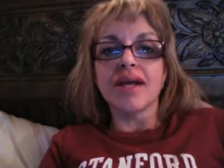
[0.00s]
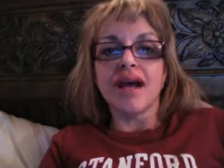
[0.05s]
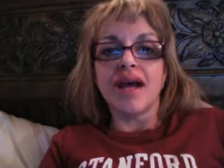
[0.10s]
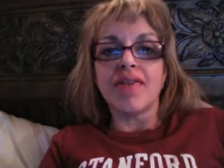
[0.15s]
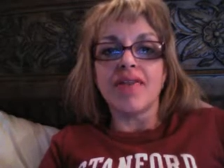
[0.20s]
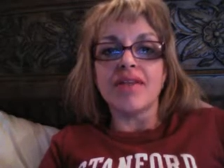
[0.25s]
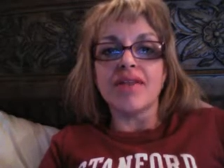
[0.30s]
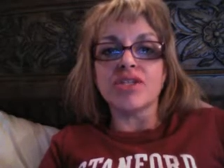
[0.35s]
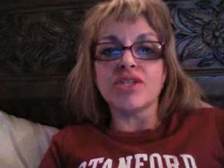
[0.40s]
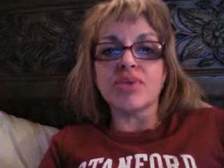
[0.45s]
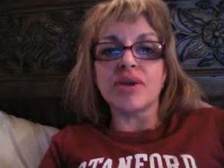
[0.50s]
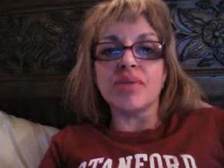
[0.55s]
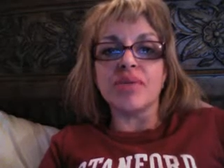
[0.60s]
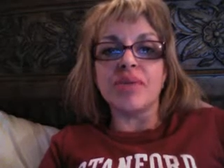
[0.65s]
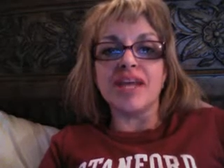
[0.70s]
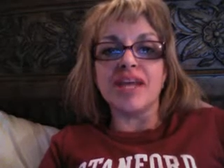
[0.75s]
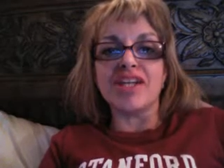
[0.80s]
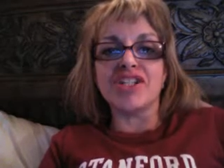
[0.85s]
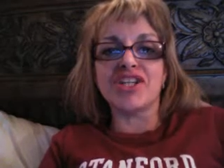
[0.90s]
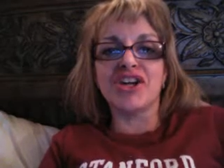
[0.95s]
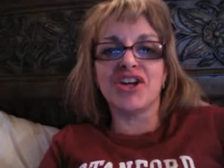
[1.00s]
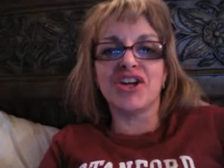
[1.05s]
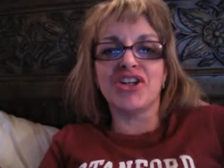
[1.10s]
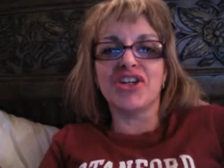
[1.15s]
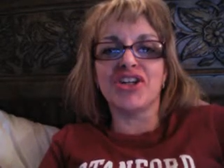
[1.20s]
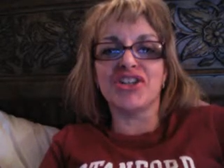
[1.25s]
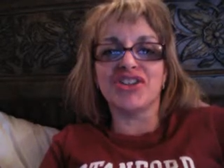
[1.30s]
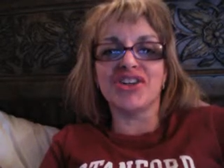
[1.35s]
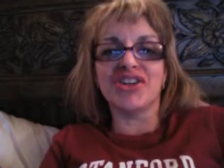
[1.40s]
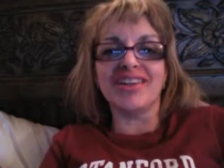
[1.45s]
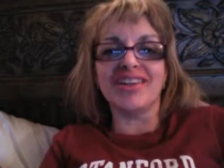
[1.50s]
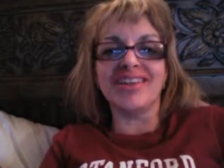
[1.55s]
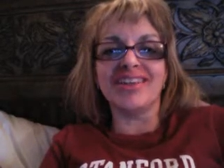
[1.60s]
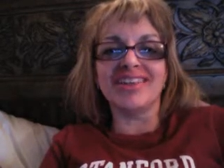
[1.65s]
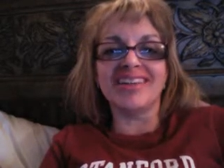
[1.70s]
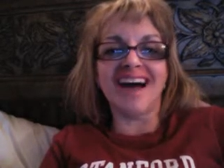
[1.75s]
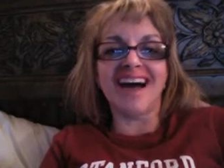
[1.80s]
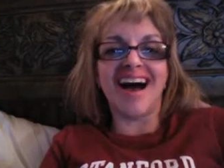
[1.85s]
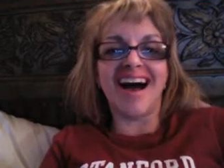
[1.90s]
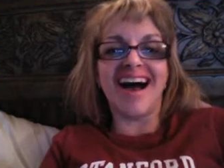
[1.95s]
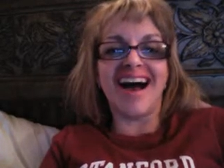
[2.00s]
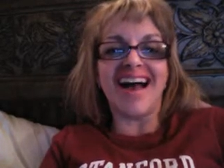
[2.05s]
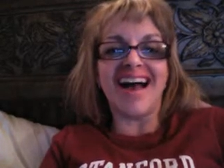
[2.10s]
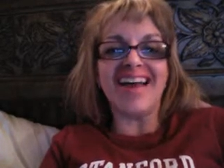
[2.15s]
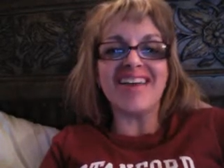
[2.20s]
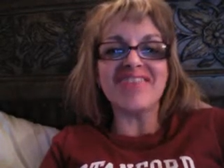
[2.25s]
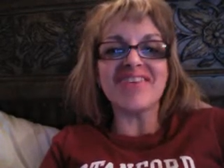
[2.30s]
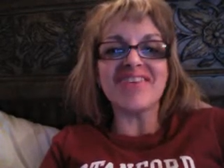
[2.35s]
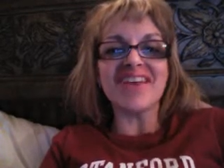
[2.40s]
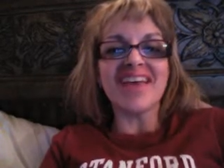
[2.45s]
Uh, they just want to make sure you're alive